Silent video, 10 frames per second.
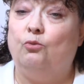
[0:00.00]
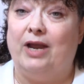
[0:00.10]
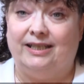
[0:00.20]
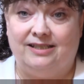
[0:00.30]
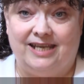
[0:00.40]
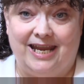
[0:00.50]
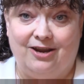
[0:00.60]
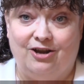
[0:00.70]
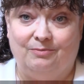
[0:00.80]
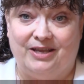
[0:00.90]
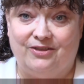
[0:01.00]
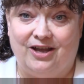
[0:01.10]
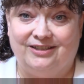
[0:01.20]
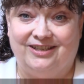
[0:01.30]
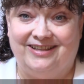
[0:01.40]
Wednesday on my
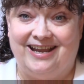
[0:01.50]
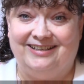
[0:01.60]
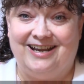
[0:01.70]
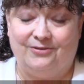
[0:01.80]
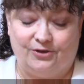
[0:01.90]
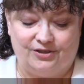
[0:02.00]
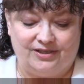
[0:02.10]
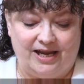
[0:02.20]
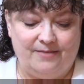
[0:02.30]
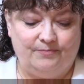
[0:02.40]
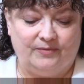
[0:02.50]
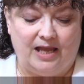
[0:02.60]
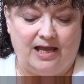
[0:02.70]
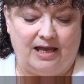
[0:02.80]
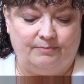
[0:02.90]
thoughts on that, not Thursday.
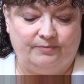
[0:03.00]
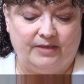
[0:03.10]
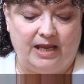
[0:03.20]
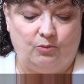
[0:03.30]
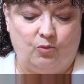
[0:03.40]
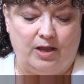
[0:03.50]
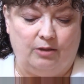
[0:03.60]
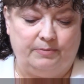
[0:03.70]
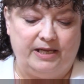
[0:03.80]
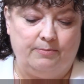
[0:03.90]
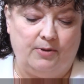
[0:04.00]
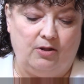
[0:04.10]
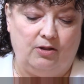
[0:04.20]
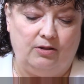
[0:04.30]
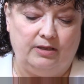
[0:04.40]
Um, and Well
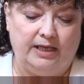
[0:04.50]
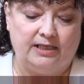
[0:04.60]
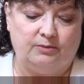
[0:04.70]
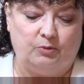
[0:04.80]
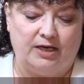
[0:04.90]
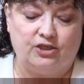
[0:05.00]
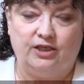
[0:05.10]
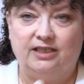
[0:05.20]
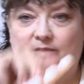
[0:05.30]
People Expressionist